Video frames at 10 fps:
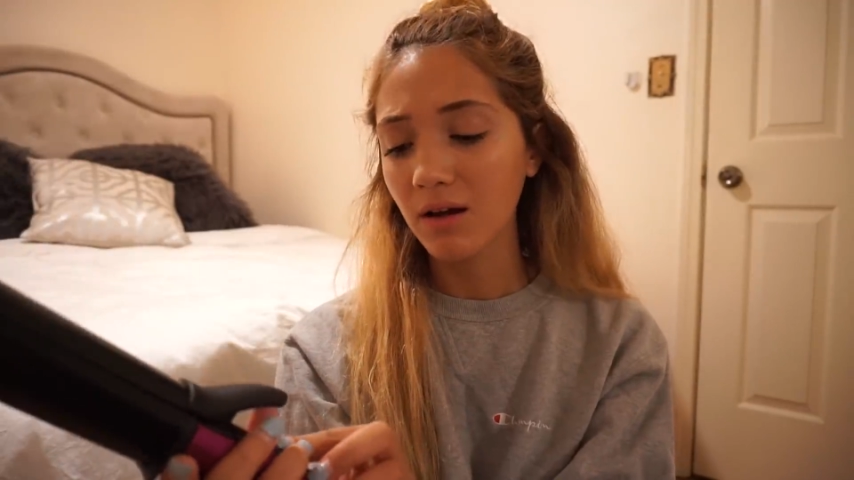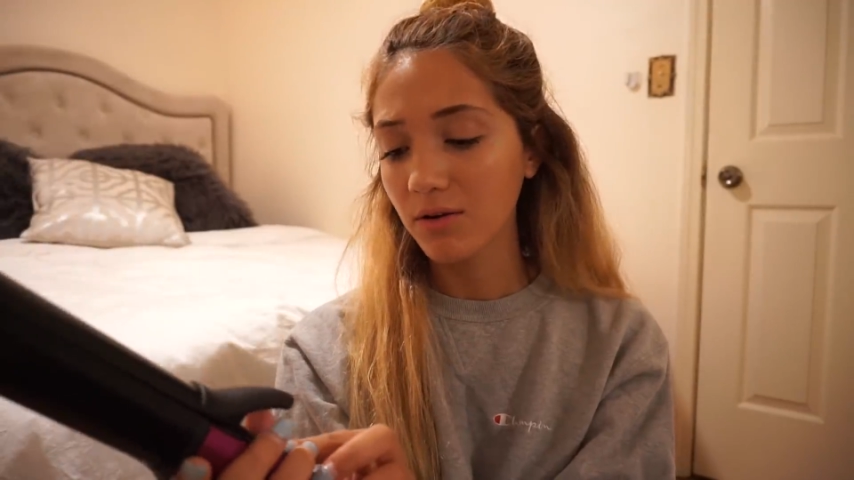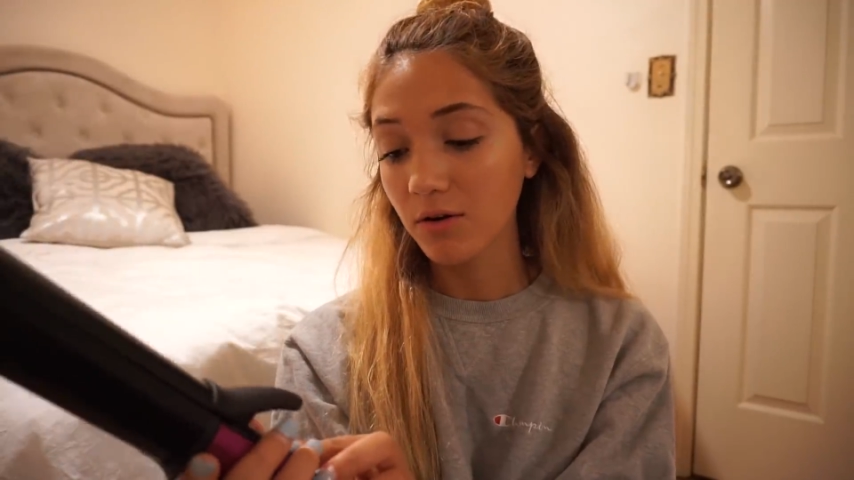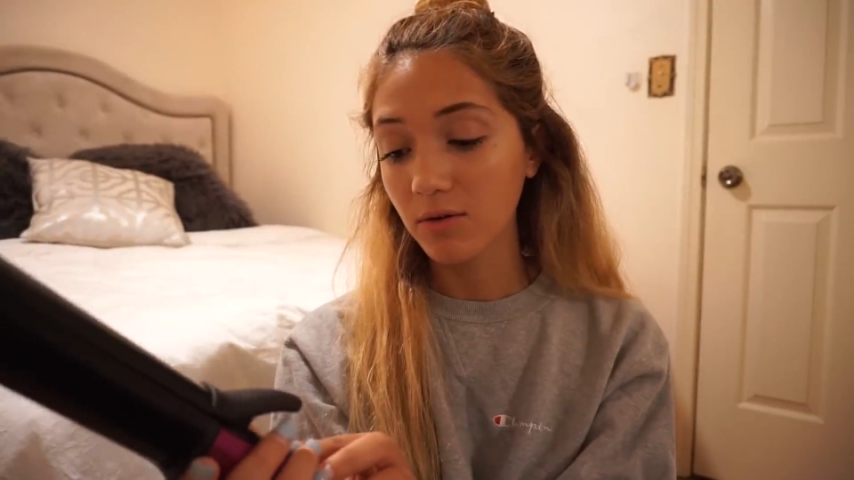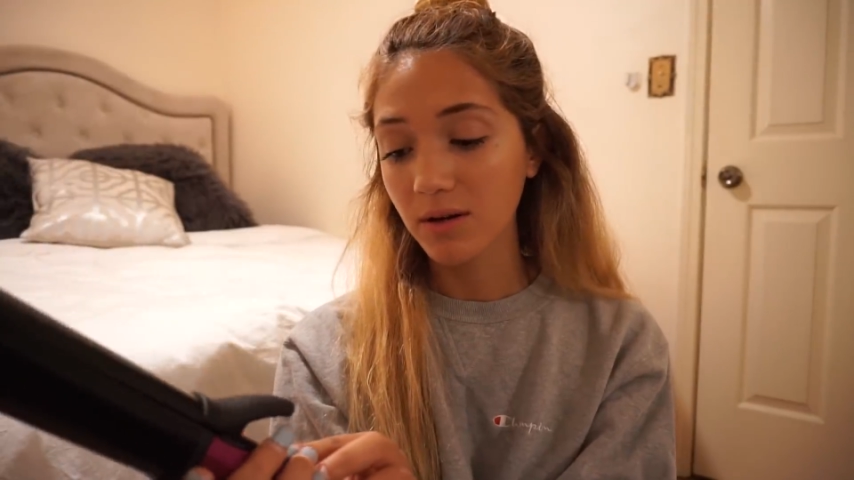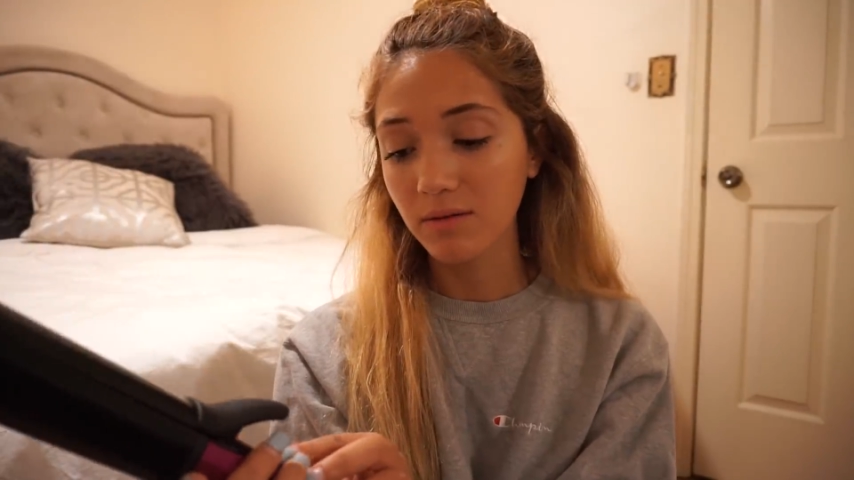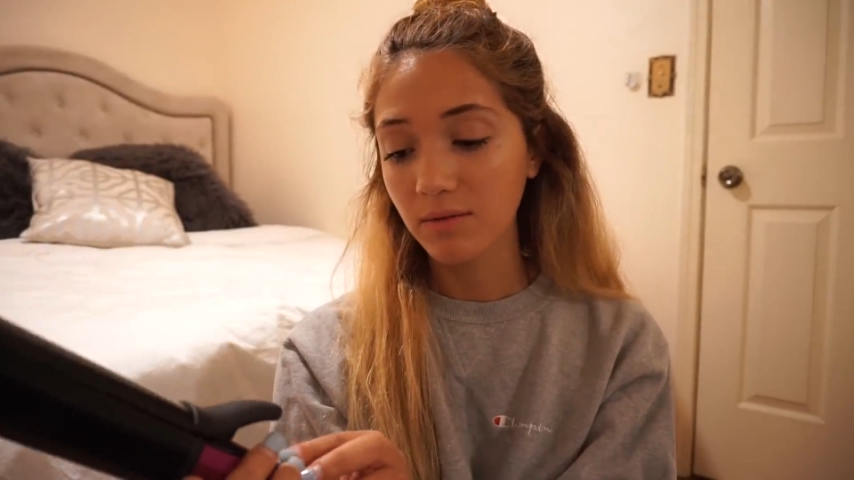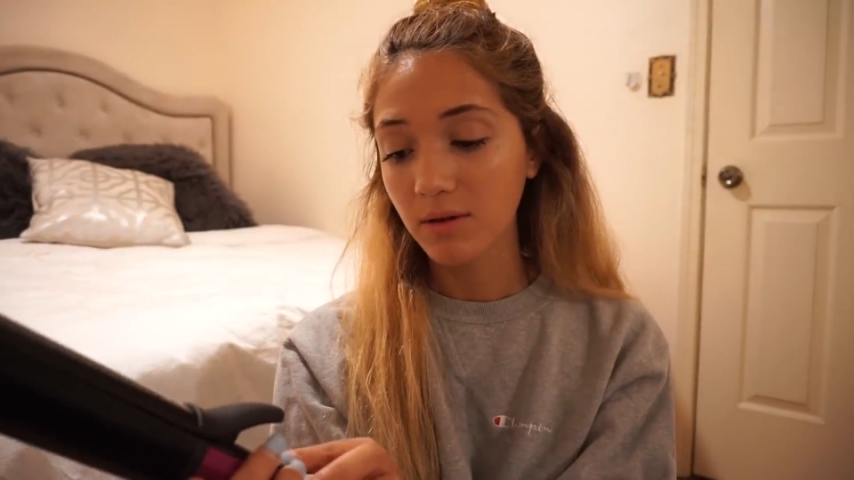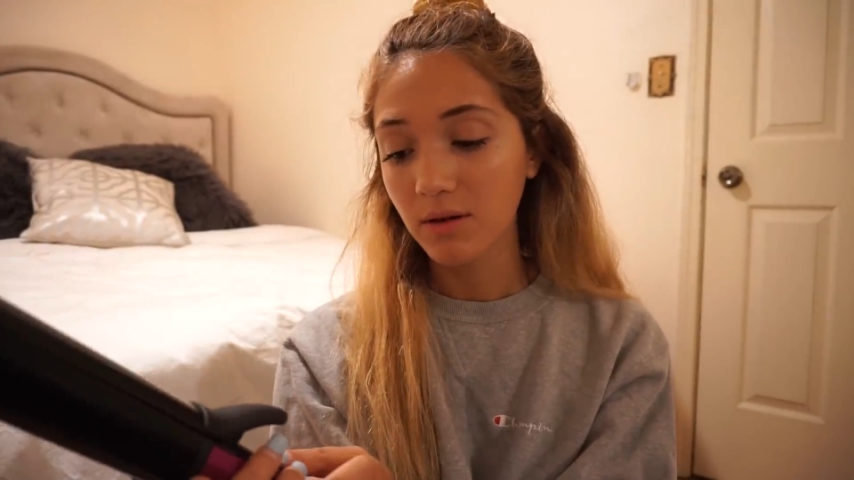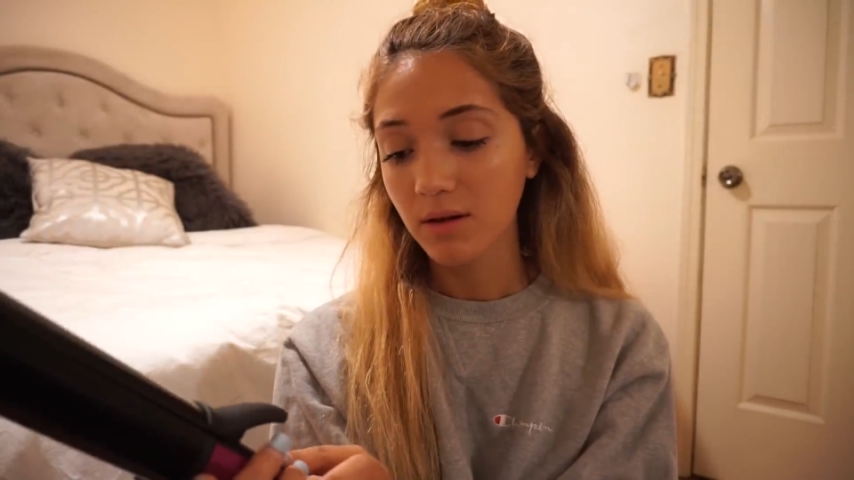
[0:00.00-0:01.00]
I don't know, like
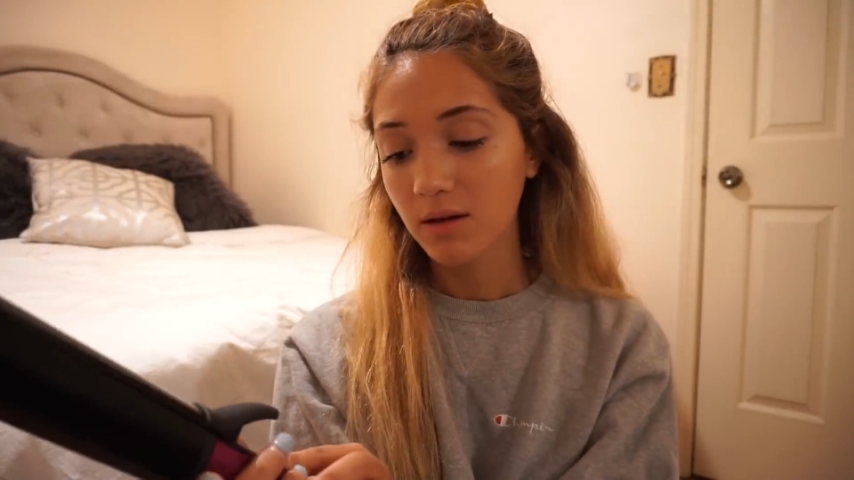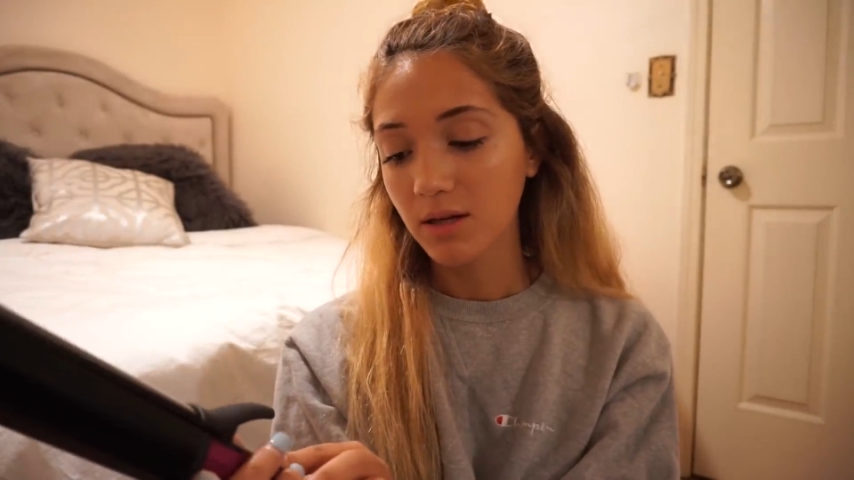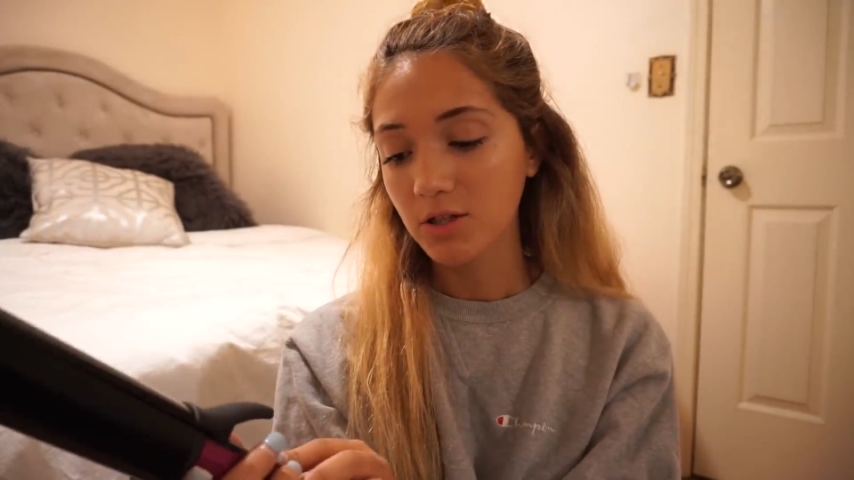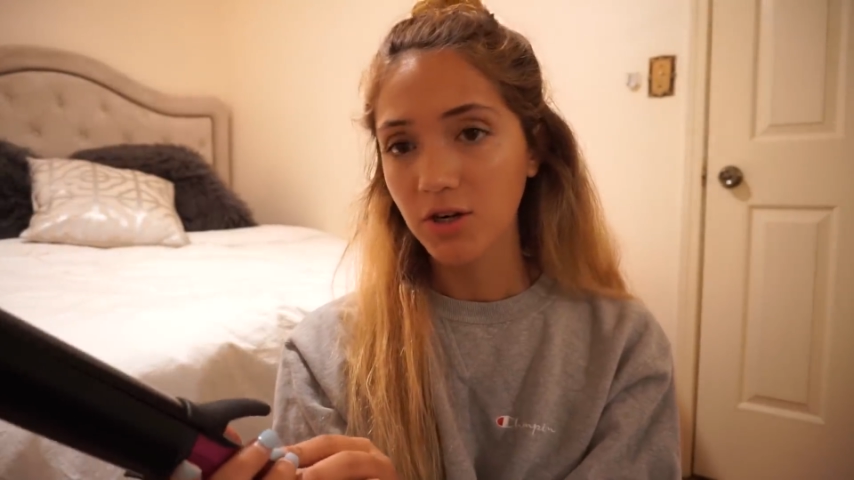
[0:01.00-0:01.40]
it's